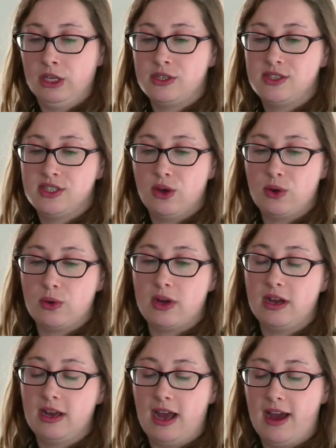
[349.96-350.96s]
So,
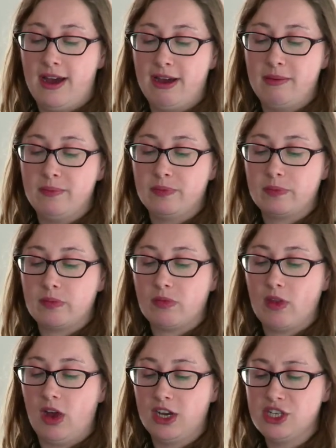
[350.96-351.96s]

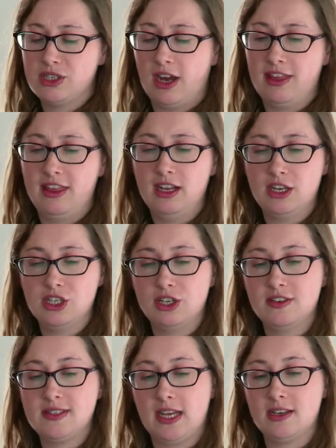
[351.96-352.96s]
I think I should
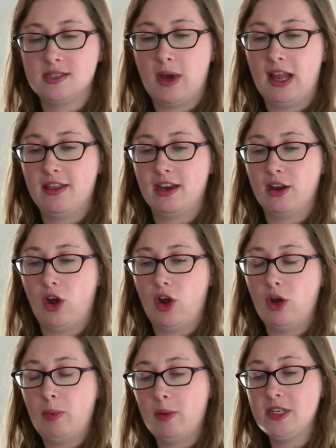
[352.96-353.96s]
have said as well that
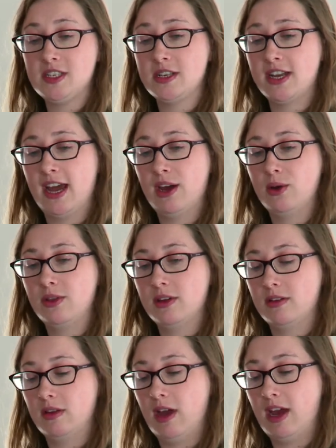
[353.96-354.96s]
up until now,
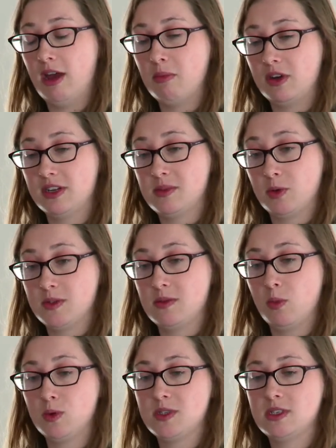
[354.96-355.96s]
I suppose the
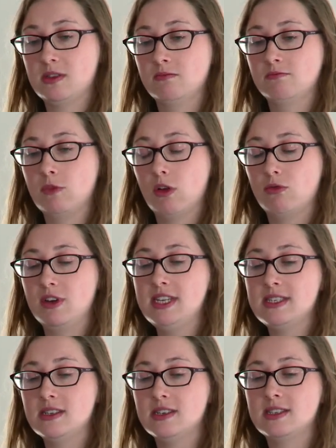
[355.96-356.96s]
most
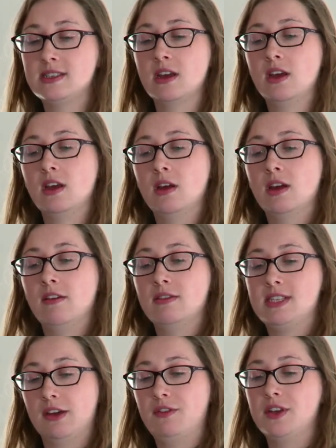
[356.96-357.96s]
recent
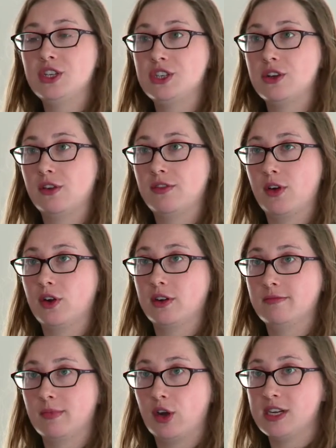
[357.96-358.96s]
definition of
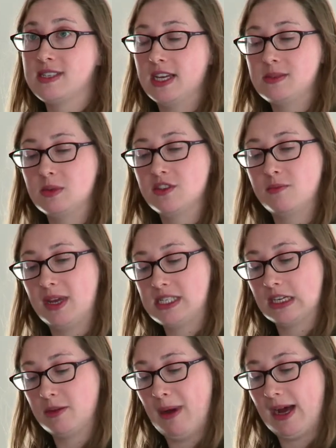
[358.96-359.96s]
or assessment of
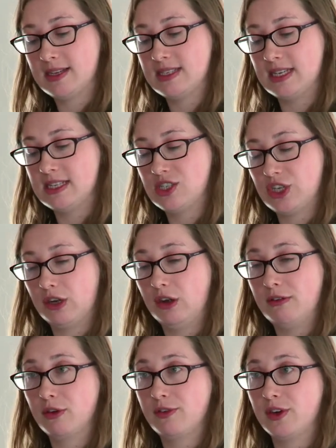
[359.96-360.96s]
mental capacity is
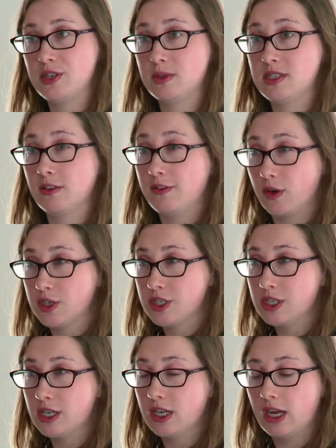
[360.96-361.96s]
generally referred to as the
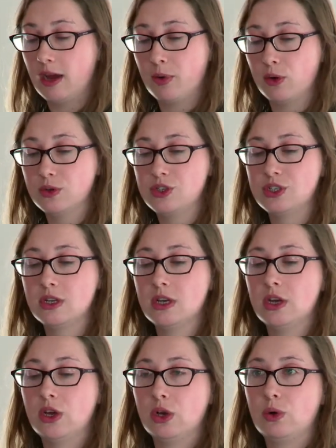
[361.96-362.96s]
functional approach,
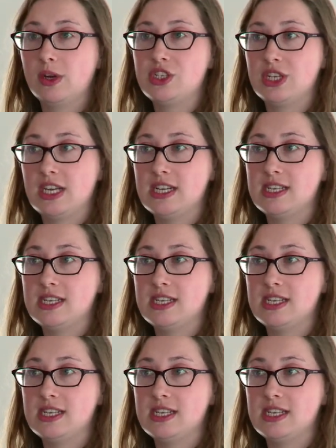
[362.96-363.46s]
which